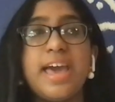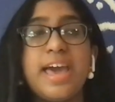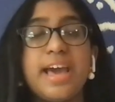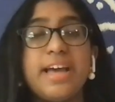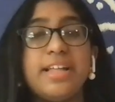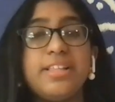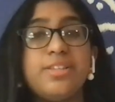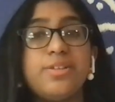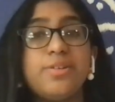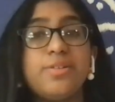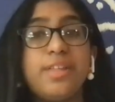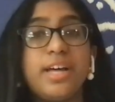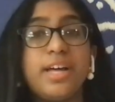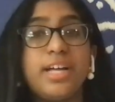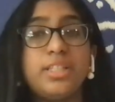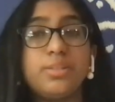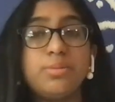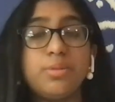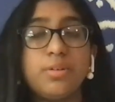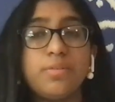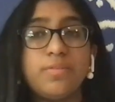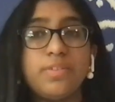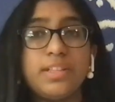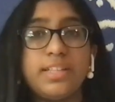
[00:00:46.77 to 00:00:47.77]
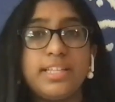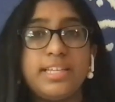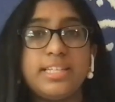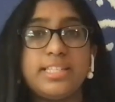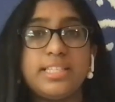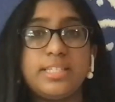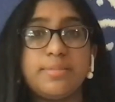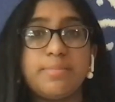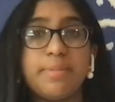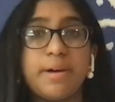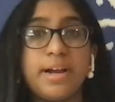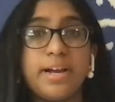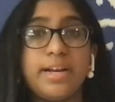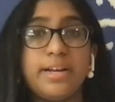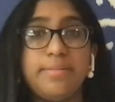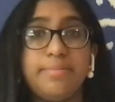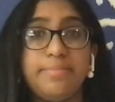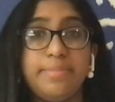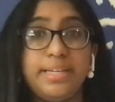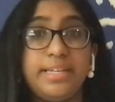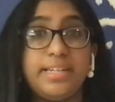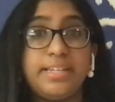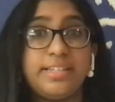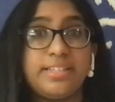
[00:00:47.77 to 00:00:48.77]
And so that's what really inspired
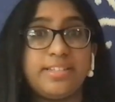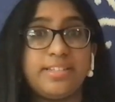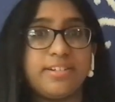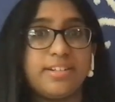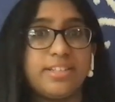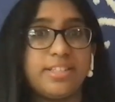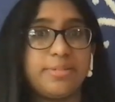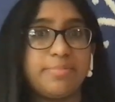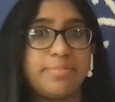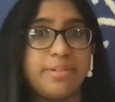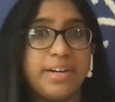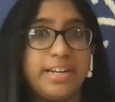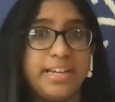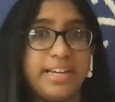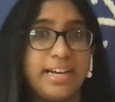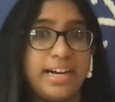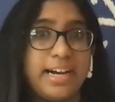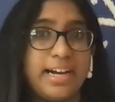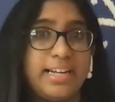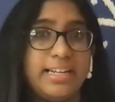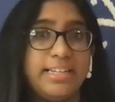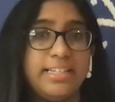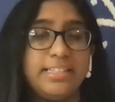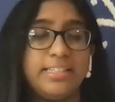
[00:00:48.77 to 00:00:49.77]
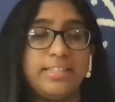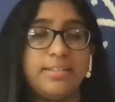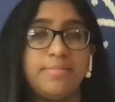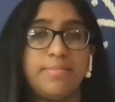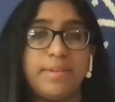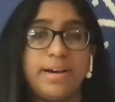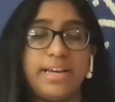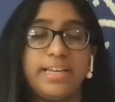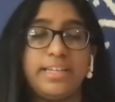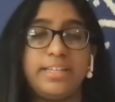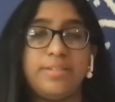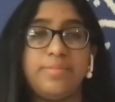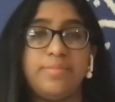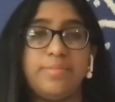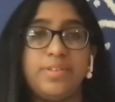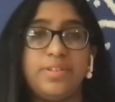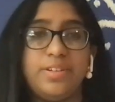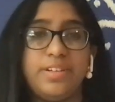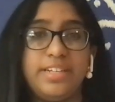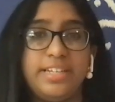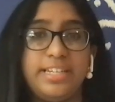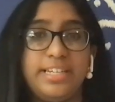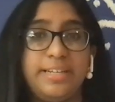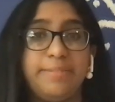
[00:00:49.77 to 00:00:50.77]
me to start spreading kindness in my
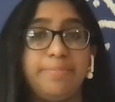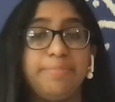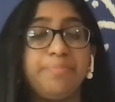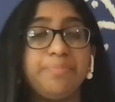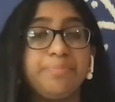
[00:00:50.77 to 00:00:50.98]
community.